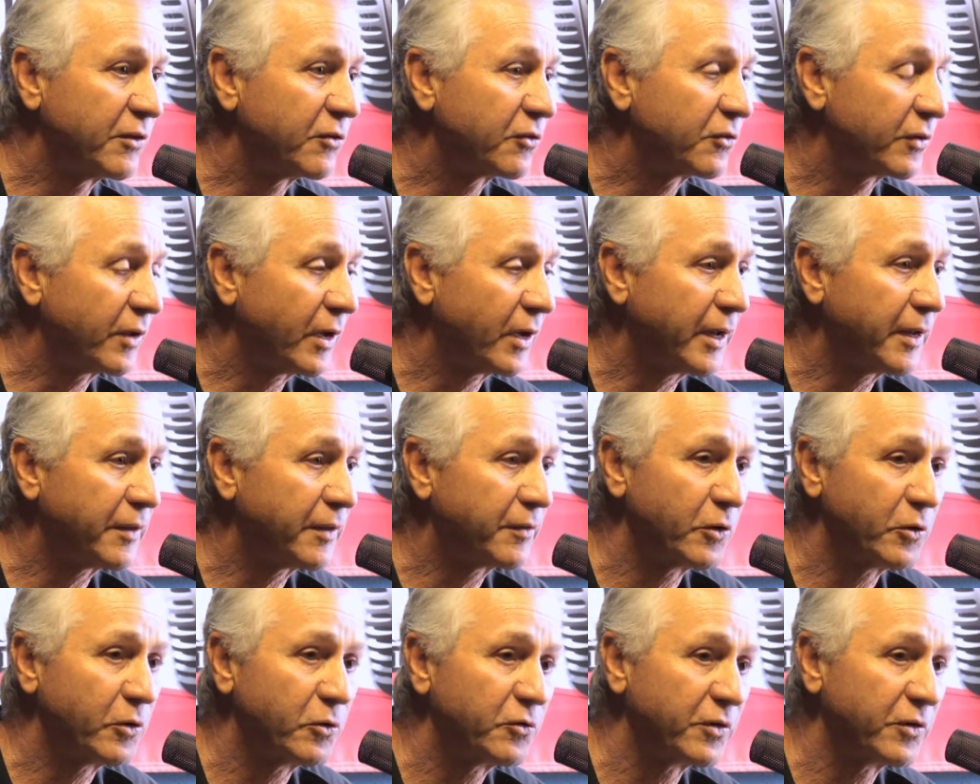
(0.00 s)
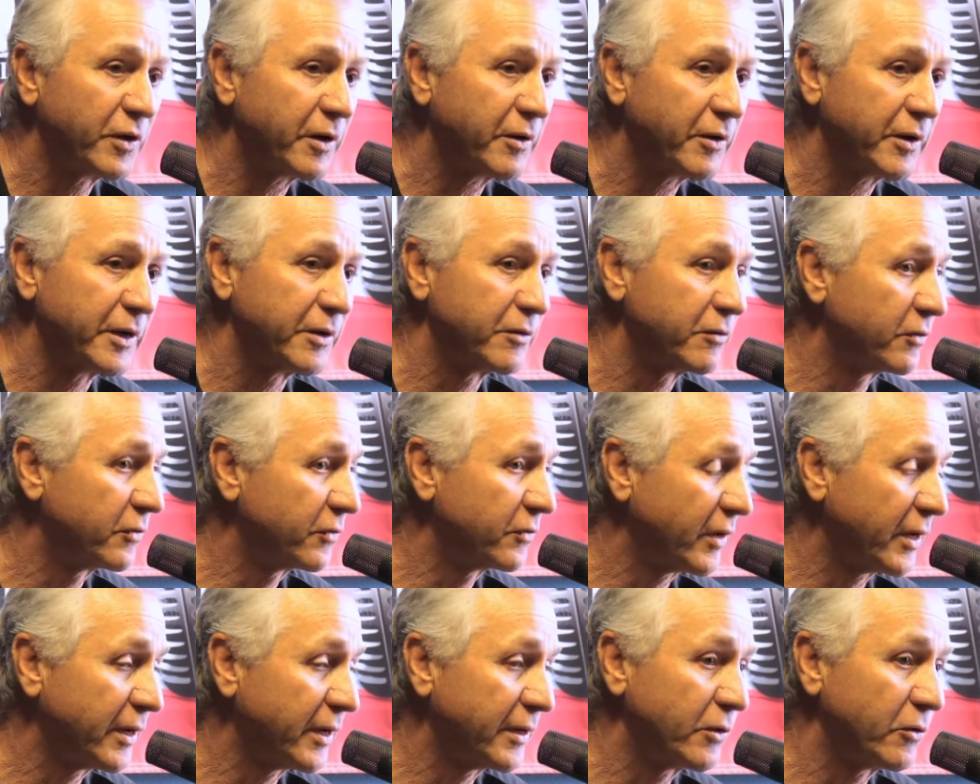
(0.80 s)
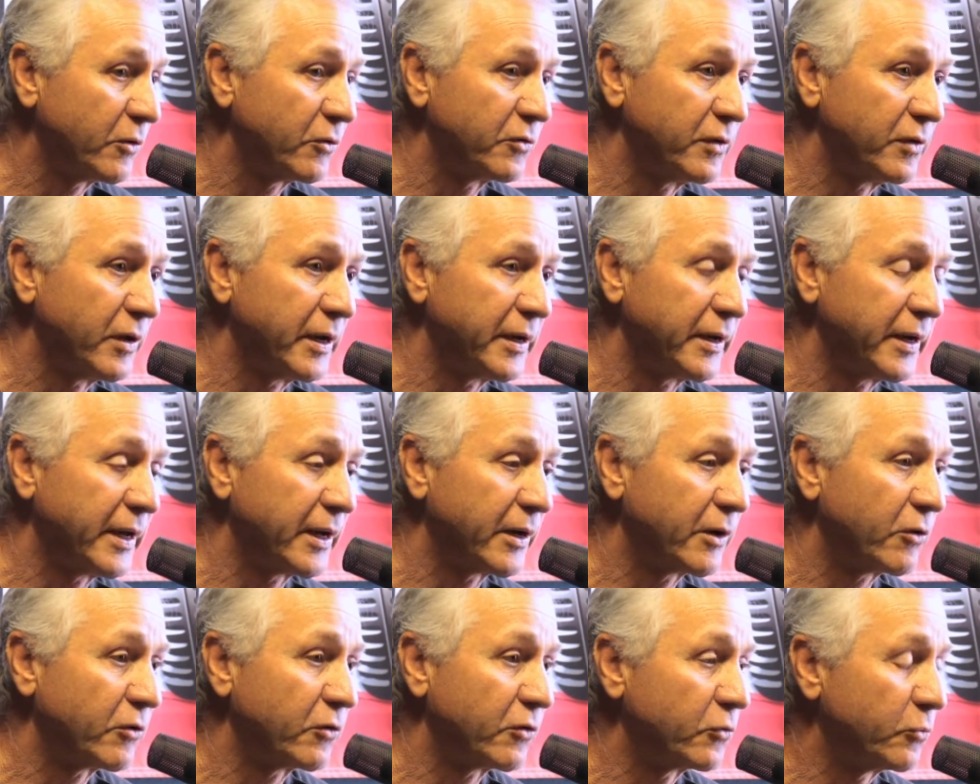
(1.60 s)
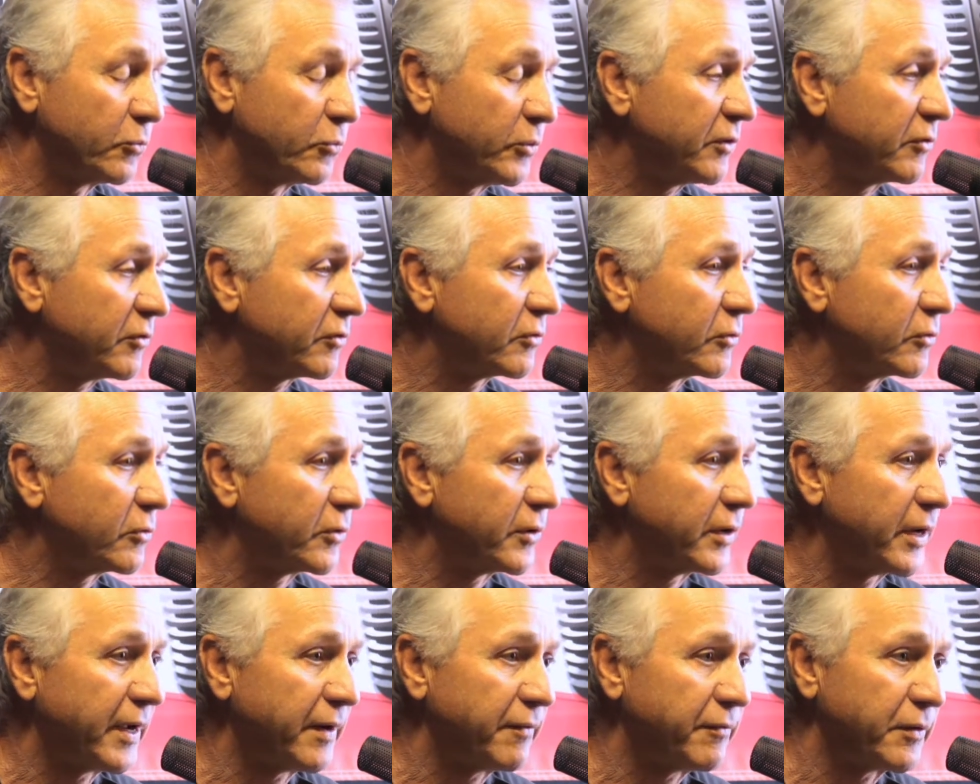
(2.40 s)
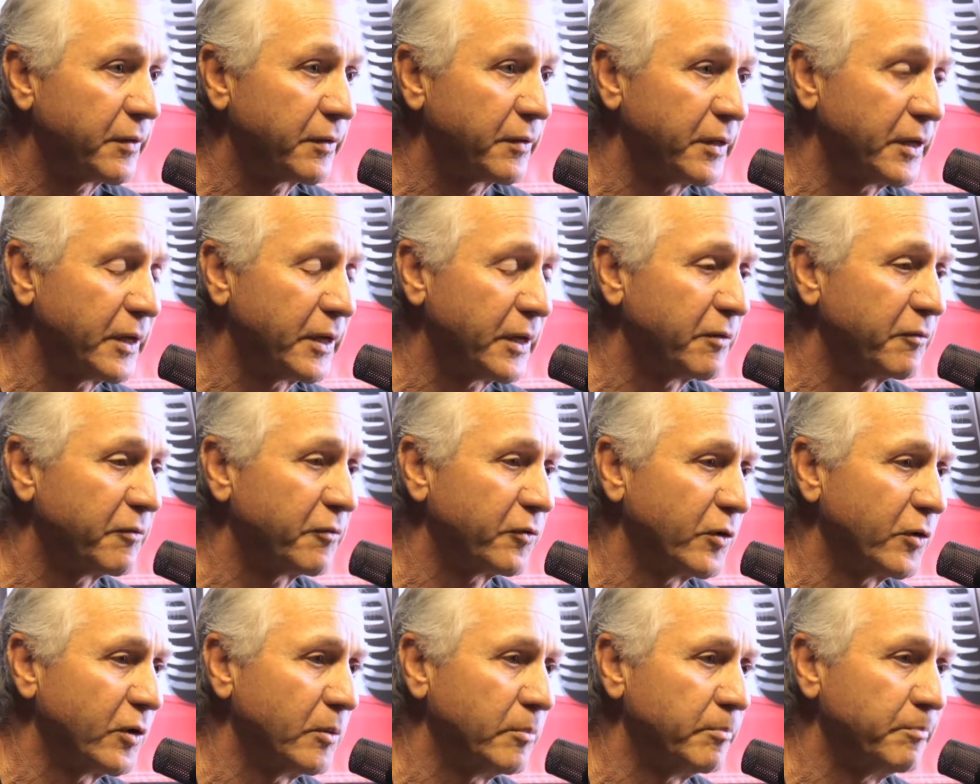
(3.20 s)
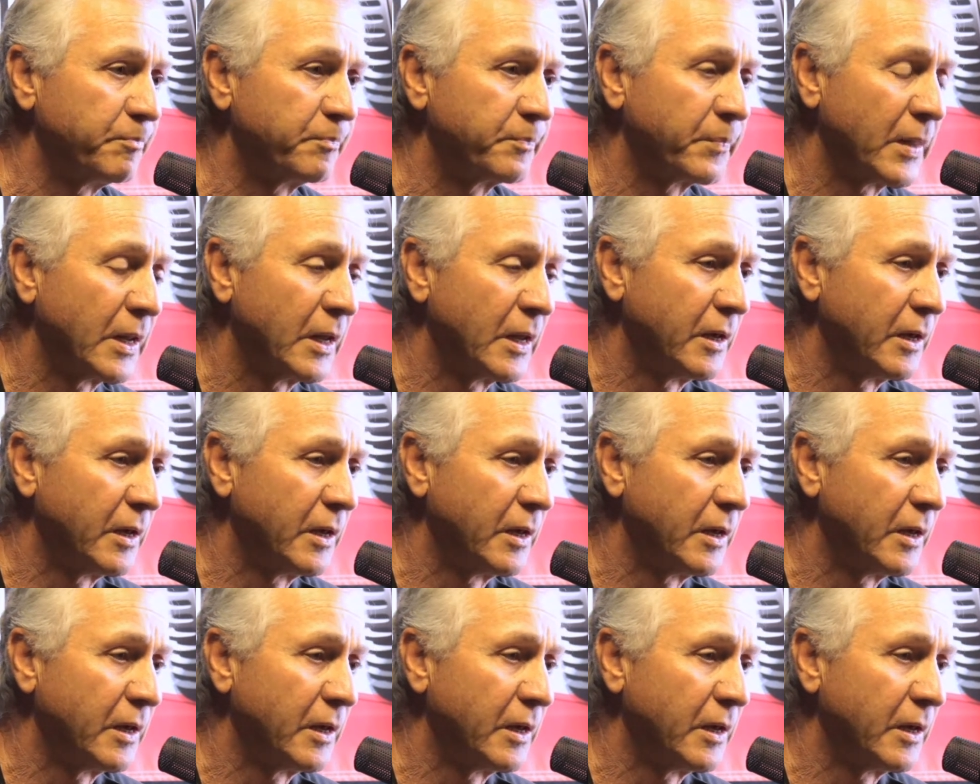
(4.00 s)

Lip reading: inside those areas, inside those 9 acres, we store everything from